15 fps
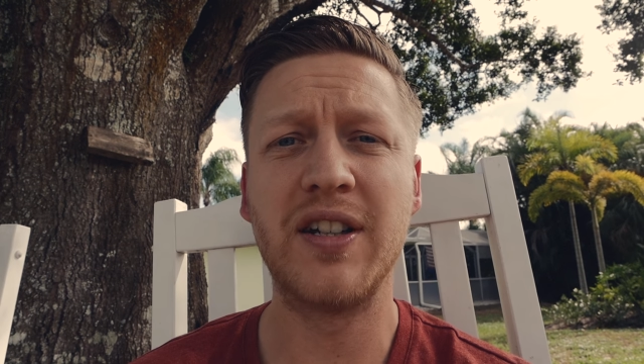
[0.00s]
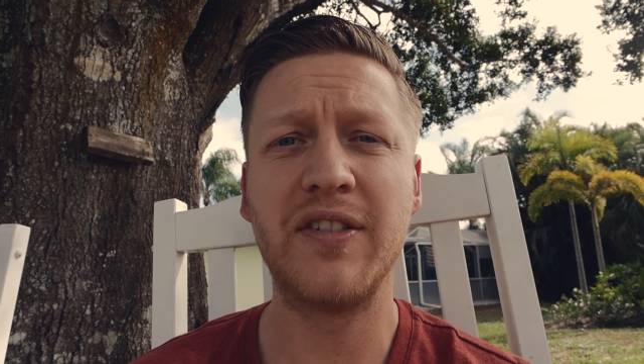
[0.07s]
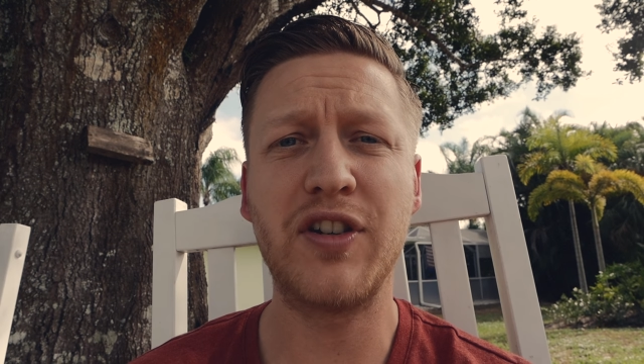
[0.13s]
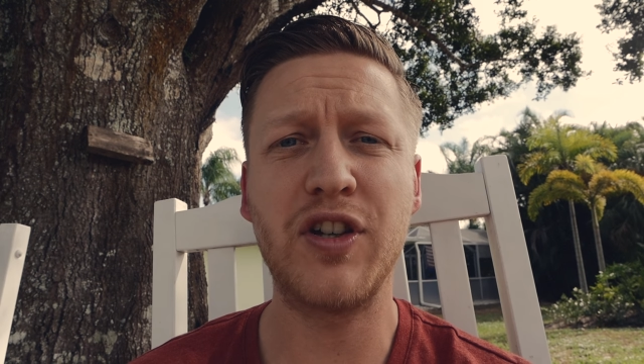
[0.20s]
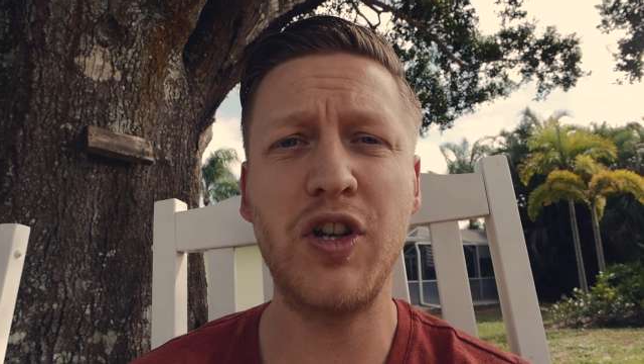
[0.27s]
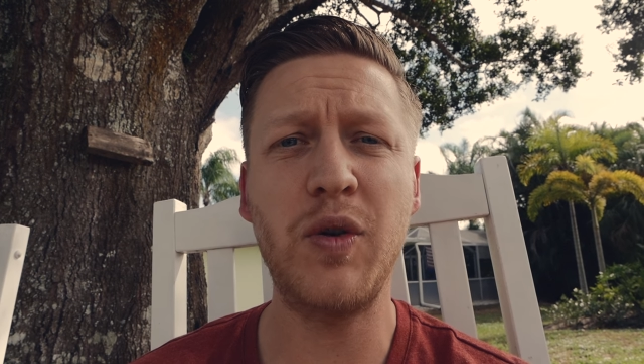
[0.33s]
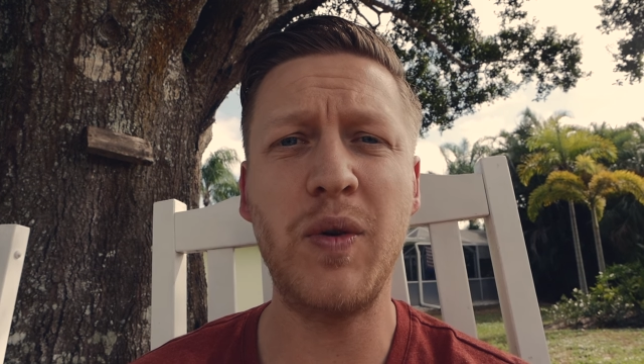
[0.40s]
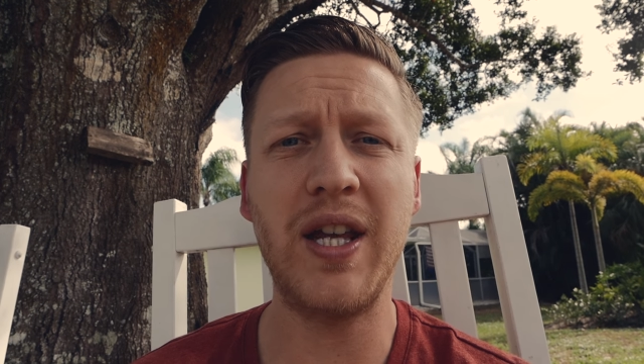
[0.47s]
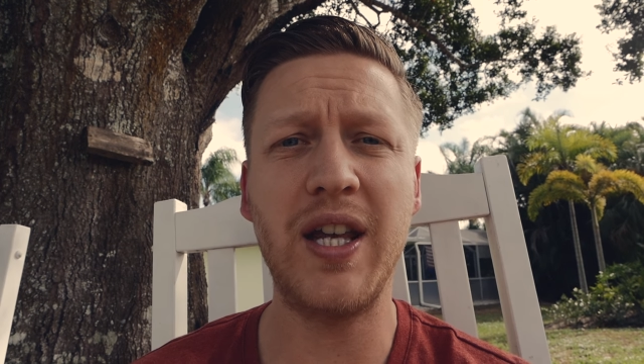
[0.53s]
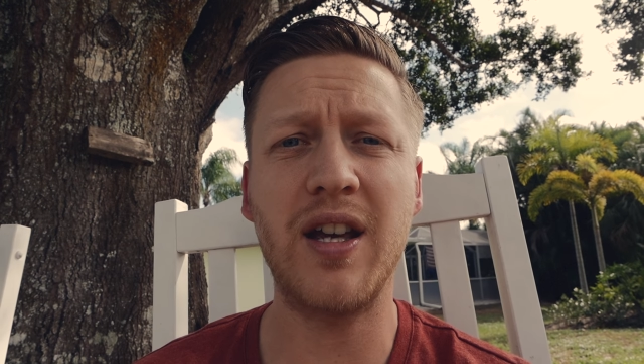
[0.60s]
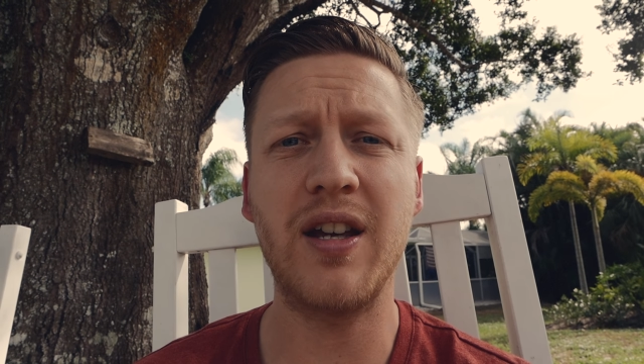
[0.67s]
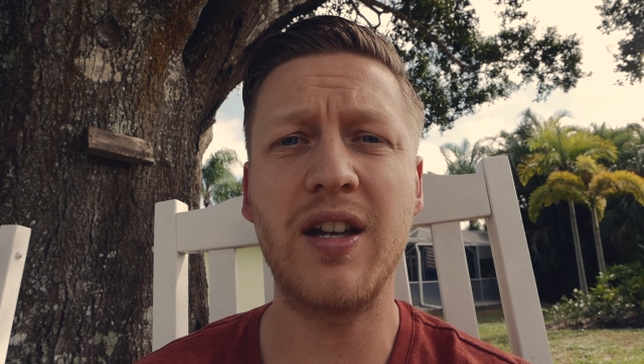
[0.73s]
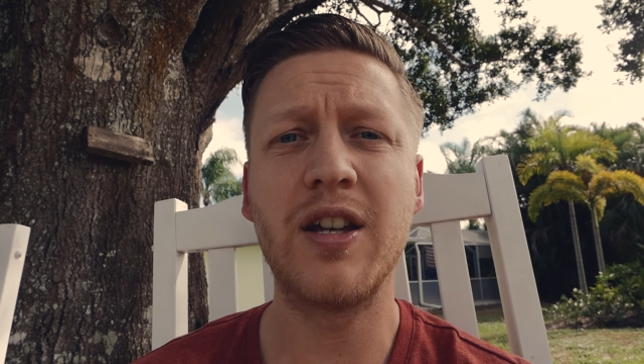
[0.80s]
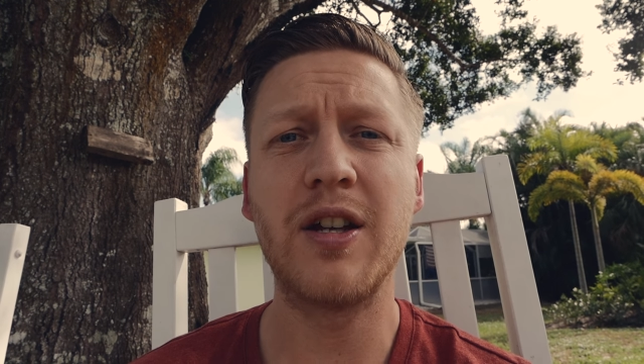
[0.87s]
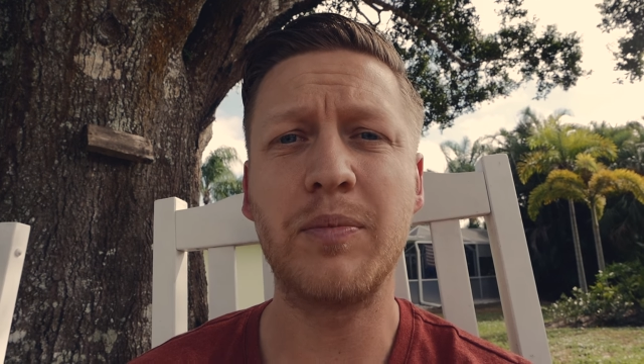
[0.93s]
If you're new
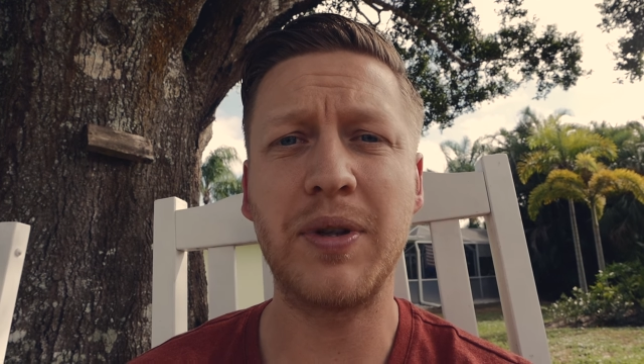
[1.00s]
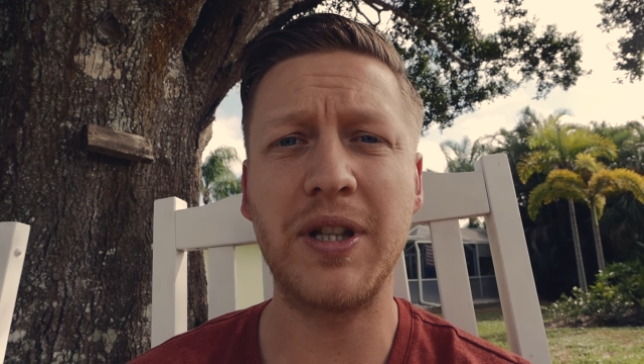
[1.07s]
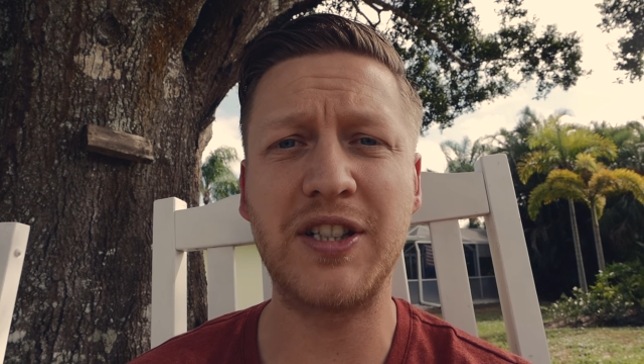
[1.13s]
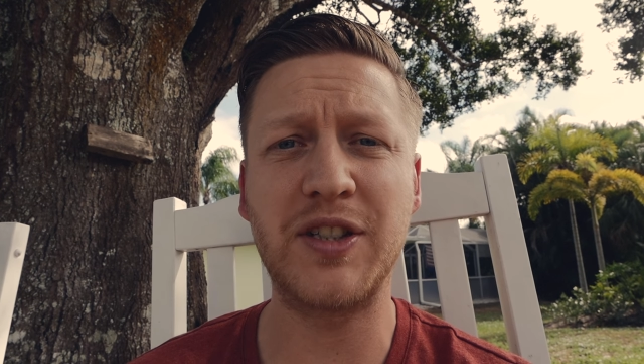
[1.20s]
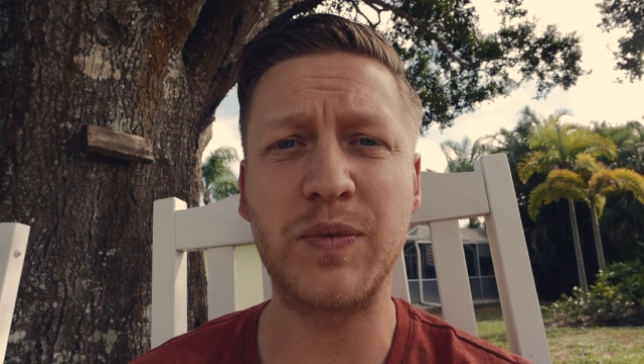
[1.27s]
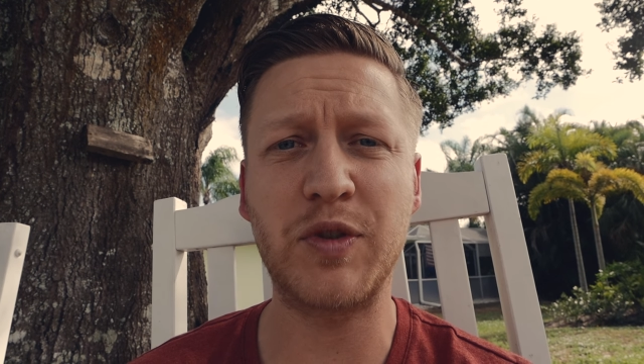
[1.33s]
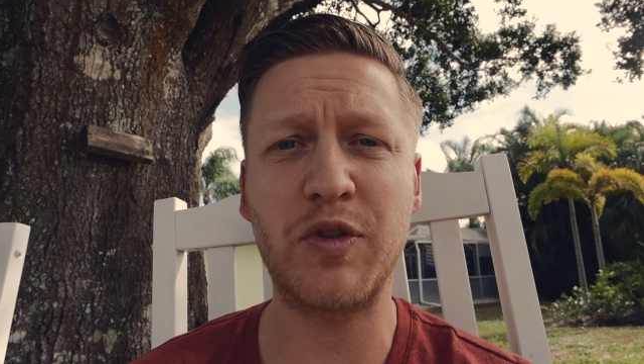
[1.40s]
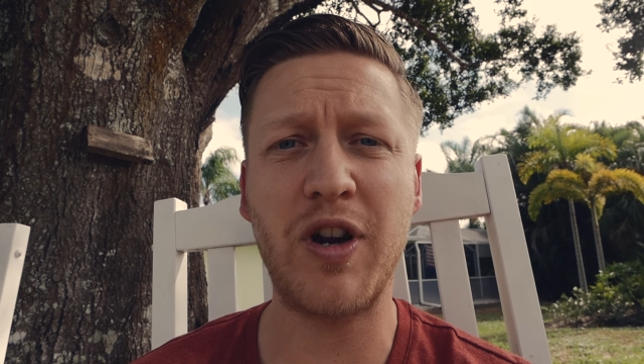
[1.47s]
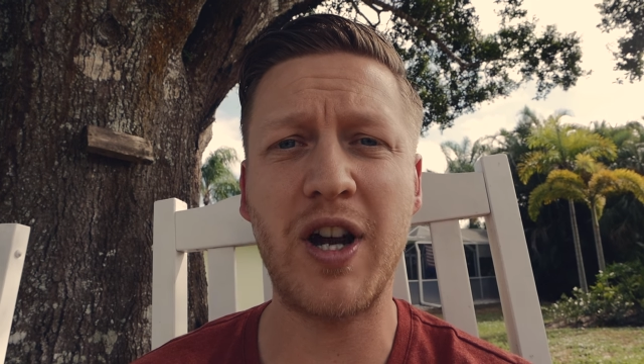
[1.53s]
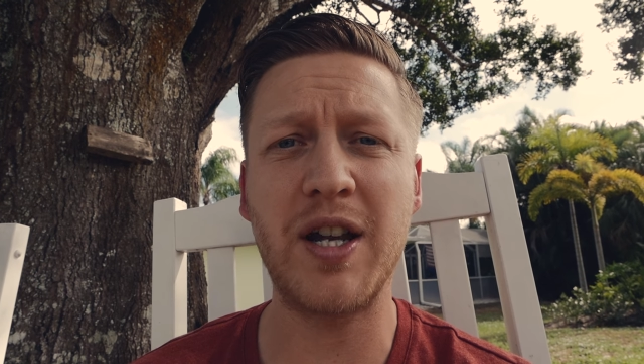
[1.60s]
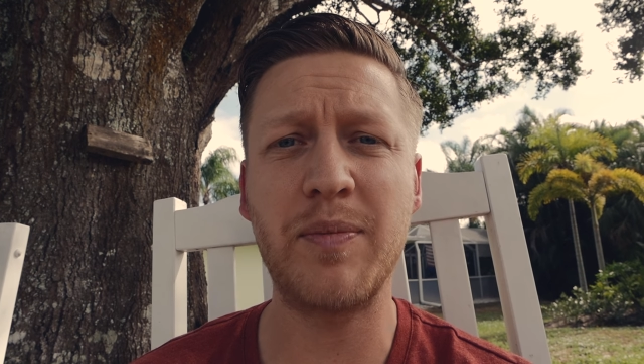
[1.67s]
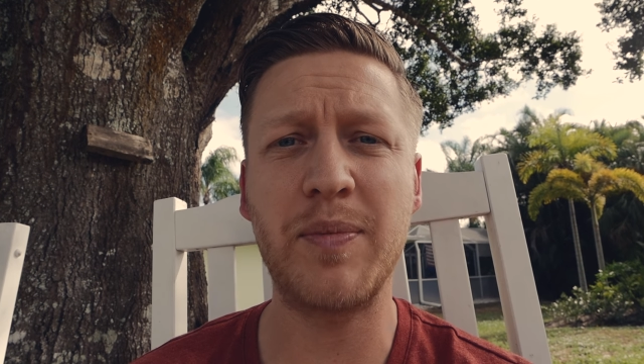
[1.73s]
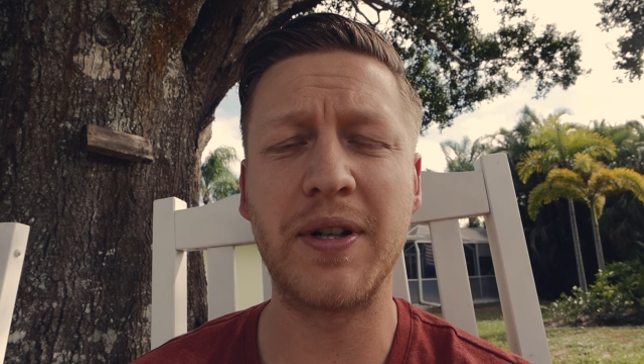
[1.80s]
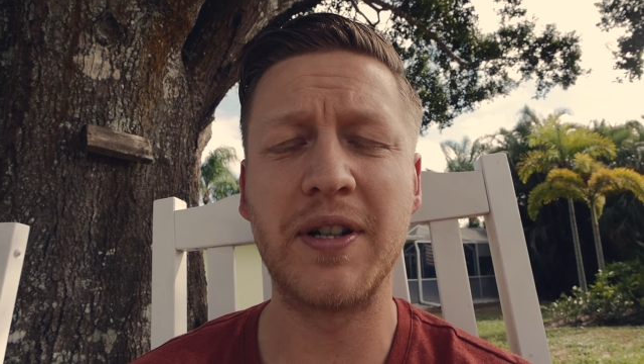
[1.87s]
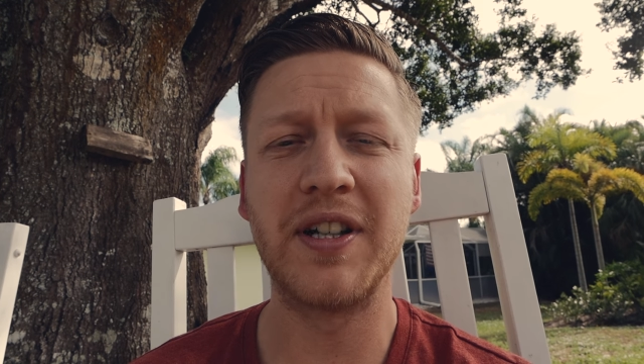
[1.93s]
here, please subscribe.